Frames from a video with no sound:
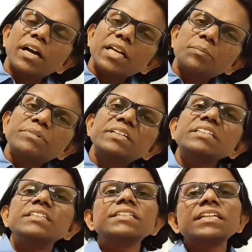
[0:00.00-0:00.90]

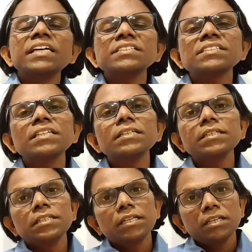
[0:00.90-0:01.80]
adopted
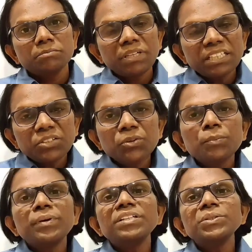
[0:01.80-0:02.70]
internationally by
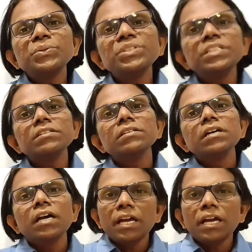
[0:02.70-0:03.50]
European Union